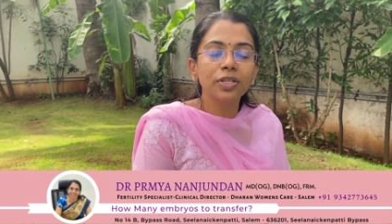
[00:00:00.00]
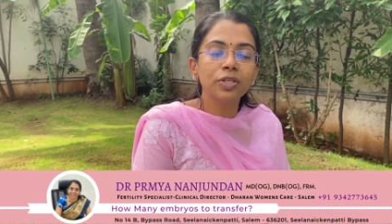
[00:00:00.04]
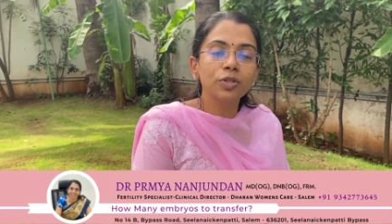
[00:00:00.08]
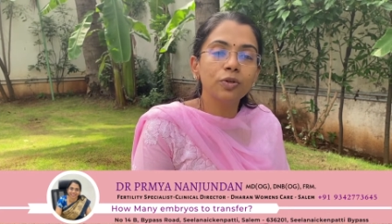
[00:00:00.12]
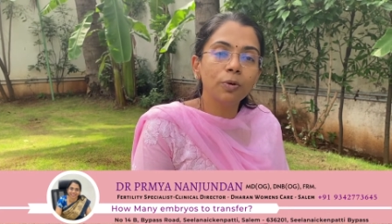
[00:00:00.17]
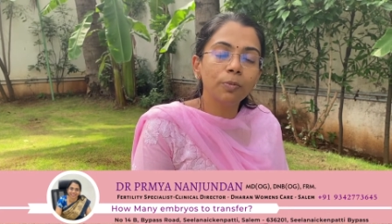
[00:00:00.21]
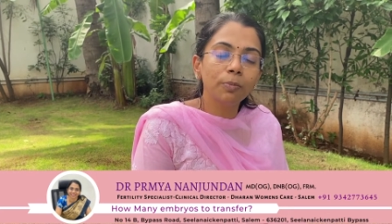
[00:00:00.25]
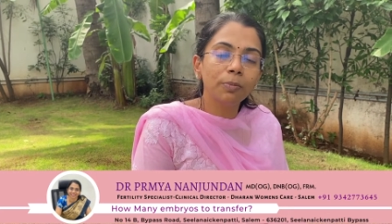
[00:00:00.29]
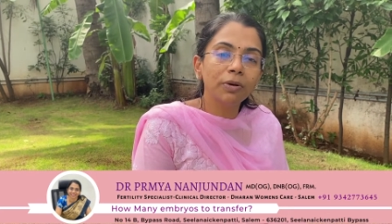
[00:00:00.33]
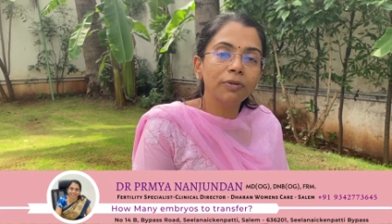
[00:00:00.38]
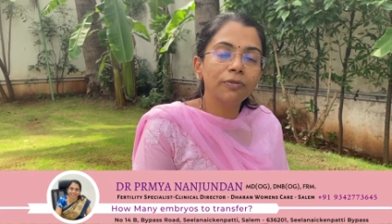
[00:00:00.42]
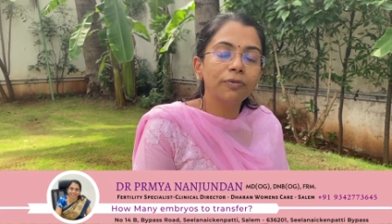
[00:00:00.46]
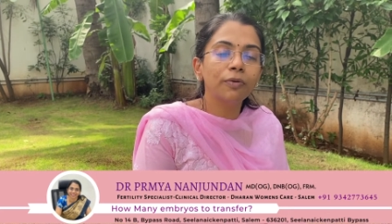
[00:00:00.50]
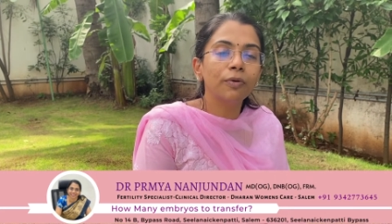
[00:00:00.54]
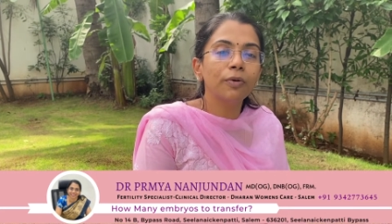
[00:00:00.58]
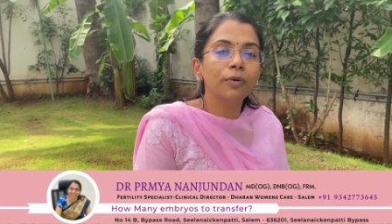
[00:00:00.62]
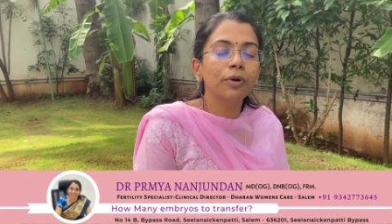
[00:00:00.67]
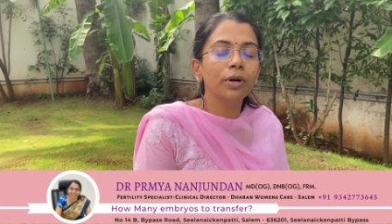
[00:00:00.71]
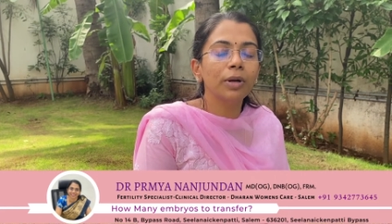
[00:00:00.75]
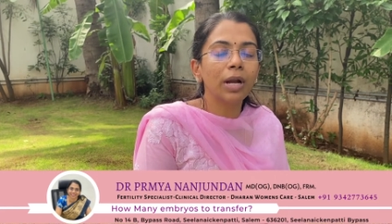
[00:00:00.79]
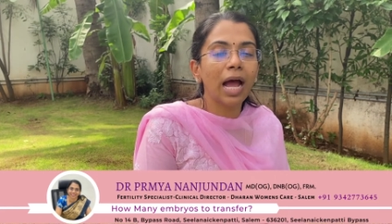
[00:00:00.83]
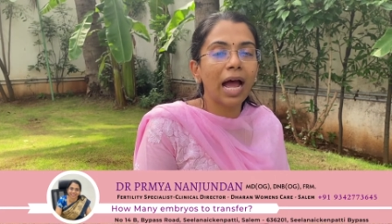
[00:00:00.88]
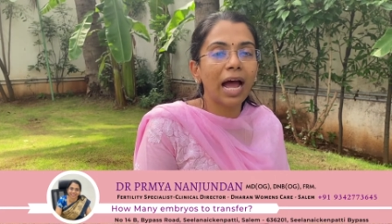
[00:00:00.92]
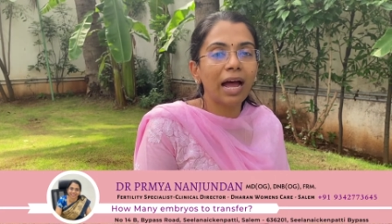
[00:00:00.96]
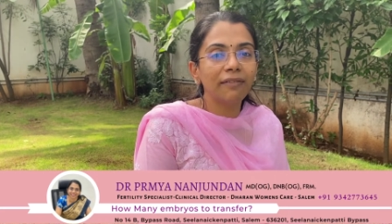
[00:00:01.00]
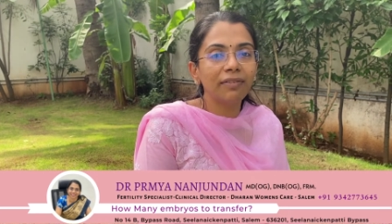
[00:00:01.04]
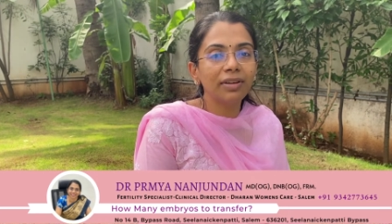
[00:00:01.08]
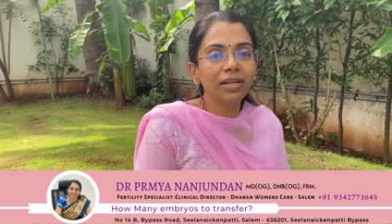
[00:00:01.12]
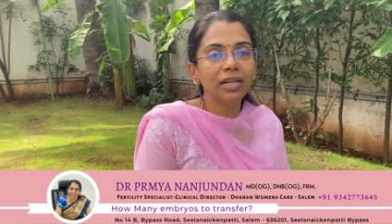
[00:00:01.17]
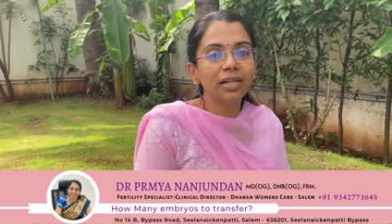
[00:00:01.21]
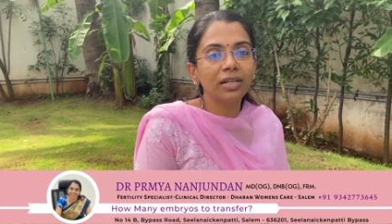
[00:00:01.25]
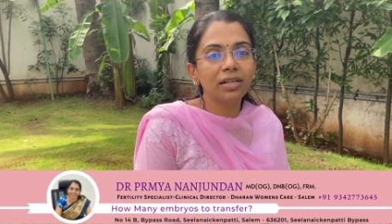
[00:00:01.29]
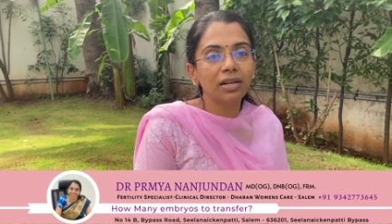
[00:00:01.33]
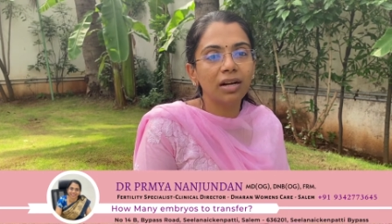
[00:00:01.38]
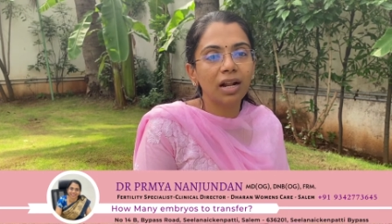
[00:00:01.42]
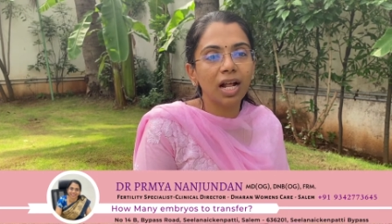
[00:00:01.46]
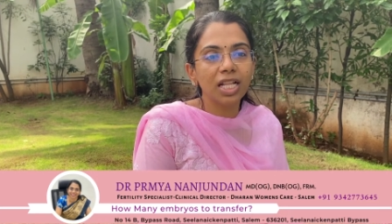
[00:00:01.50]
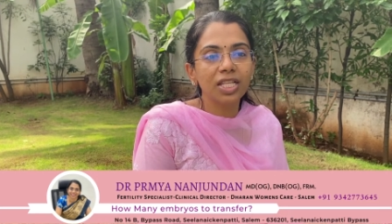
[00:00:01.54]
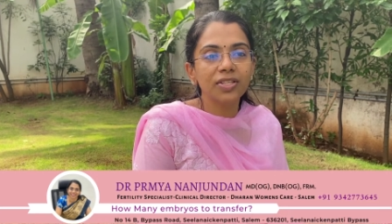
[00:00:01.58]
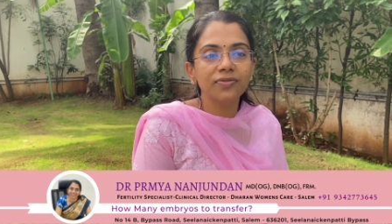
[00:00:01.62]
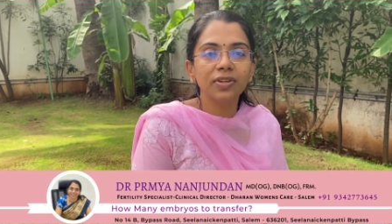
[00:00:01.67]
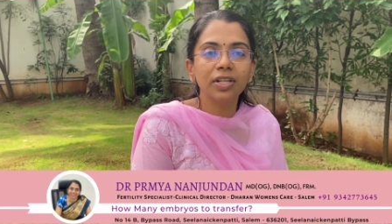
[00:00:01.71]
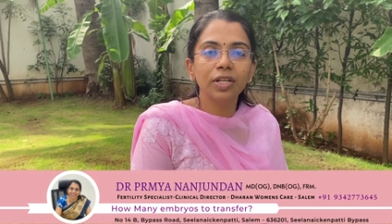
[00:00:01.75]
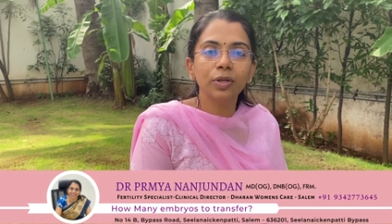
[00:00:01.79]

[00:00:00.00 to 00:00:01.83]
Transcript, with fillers: So before having a transfer,